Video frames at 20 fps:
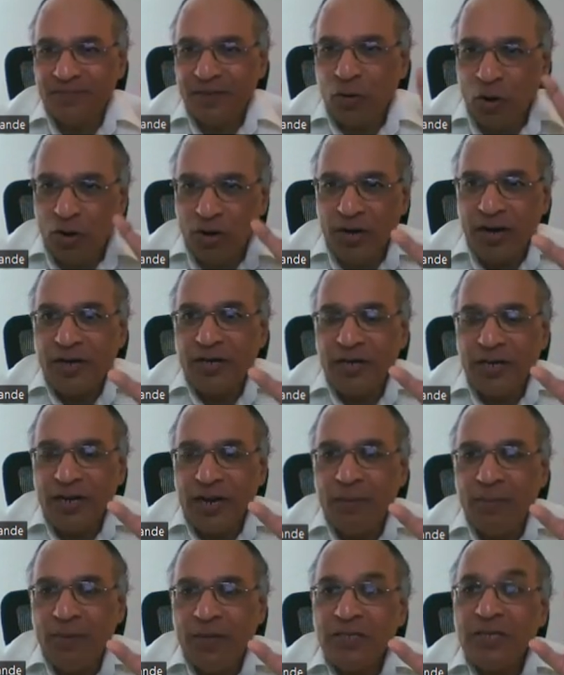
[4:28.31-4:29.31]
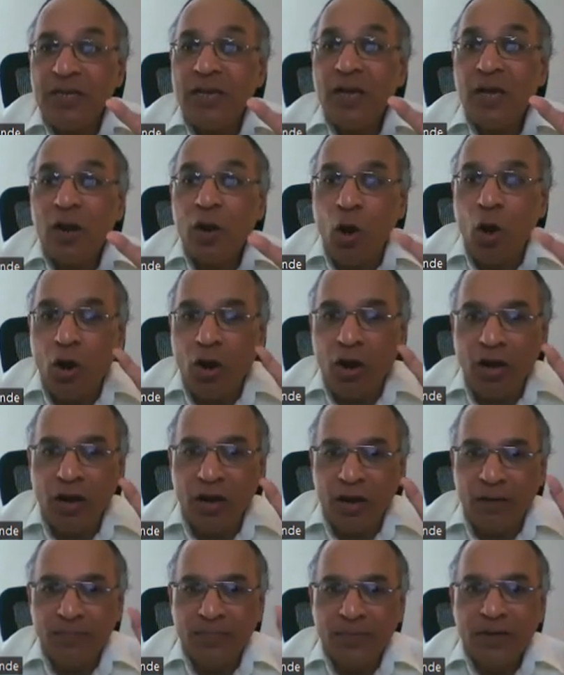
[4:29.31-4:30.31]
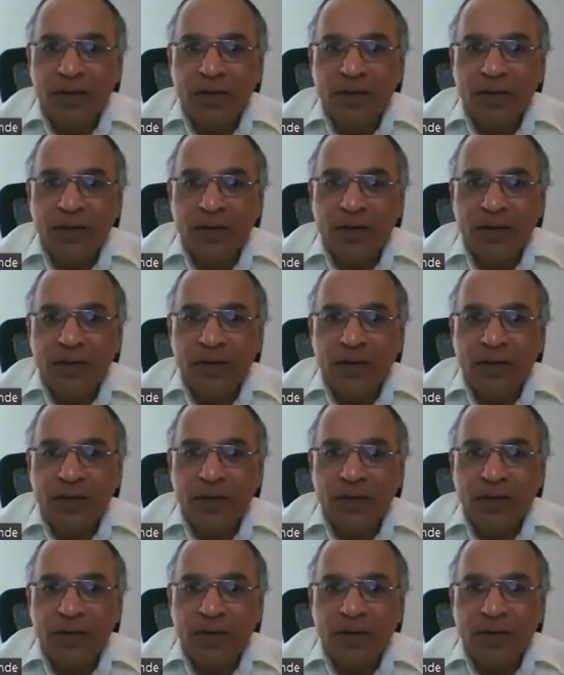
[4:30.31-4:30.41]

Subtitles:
Contraction time is longer.